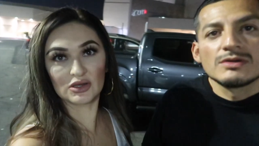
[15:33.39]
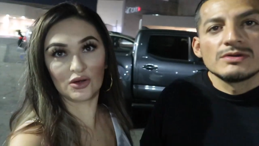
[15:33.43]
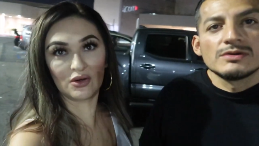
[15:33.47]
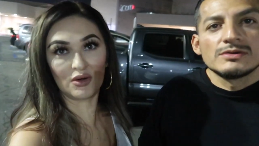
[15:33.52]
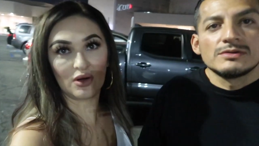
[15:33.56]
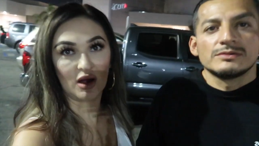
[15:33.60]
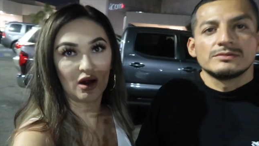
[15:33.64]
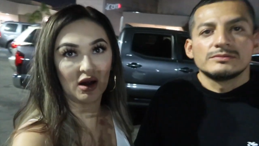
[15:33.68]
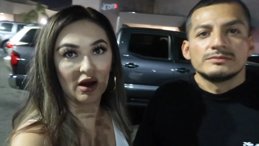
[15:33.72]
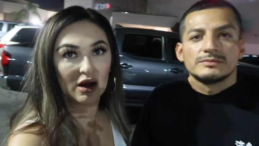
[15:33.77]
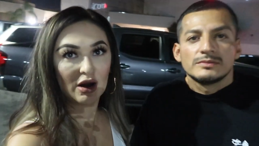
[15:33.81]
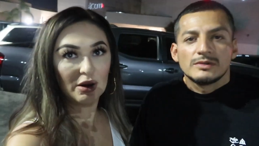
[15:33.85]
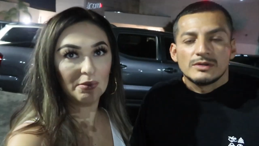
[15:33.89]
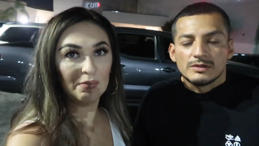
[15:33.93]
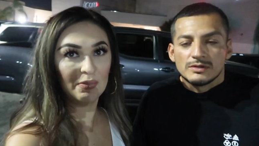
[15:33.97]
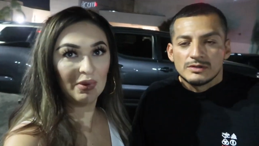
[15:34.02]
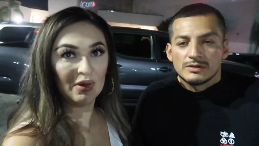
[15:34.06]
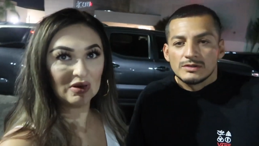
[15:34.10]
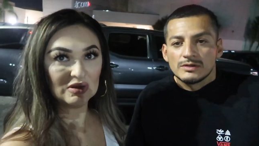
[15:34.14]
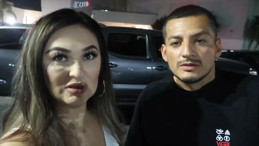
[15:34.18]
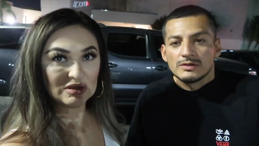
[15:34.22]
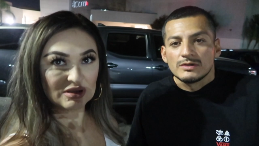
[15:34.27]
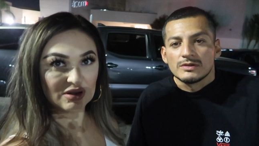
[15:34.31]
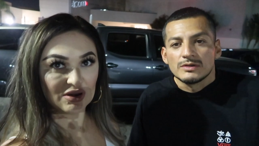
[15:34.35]
Speaker 1: so our
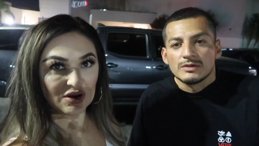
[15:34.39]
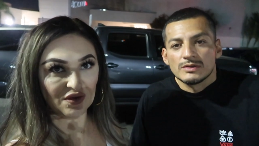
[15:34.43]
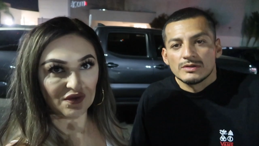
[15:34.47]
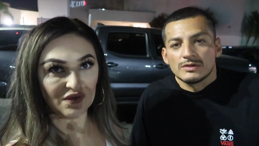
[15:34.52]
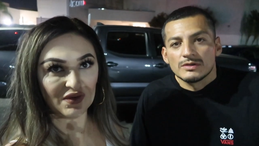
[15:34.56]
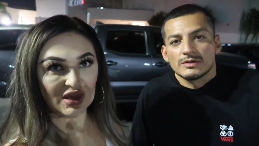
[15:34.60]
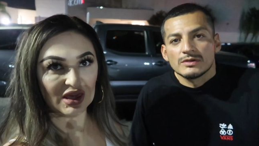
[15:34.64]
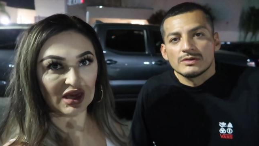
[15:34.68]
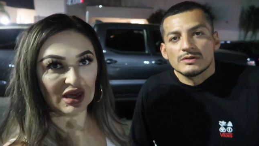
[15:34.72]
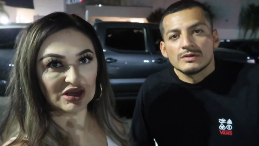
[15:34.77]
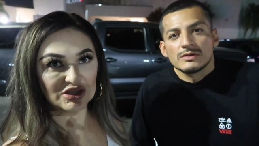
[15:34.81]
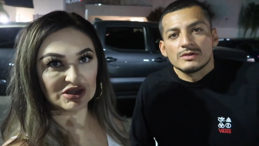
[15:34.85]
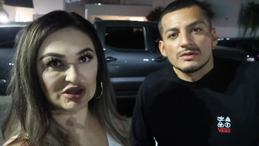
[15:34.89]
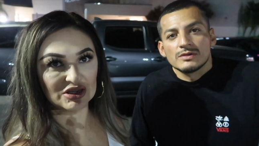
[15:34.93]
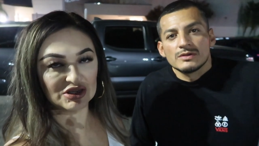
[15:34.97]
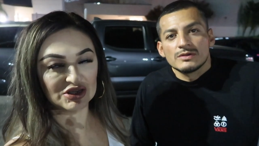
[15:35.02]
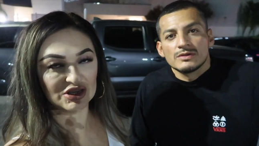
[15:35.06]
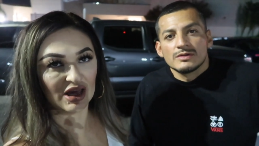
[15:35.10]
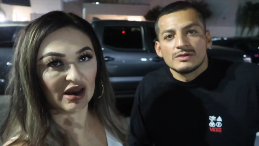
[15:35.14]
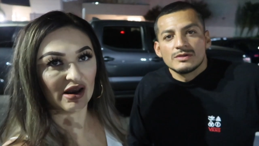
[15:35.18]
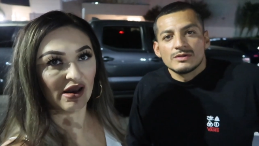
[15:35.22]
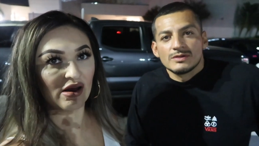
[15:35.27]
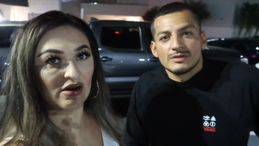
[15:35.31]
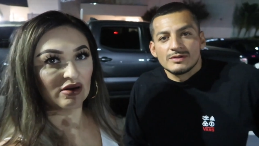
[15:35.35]
post notification
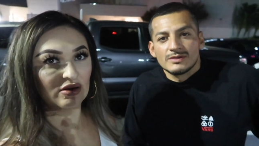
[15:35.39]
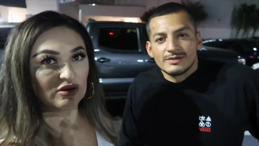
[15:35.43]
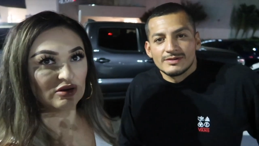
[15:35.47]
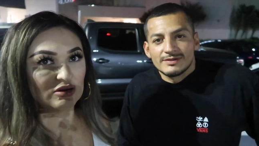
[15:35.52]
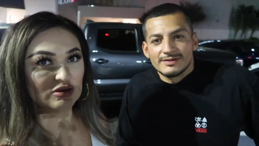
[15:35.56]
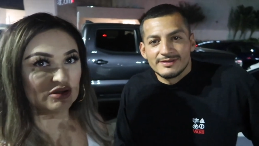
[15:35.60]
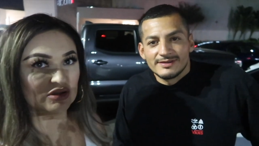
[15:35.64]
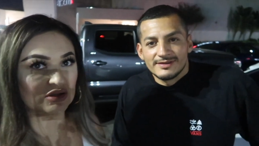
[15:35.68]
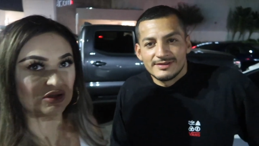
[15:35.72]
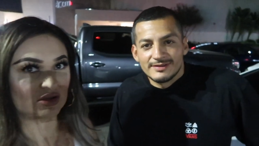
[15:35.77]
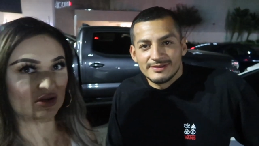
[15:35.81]
shout out goes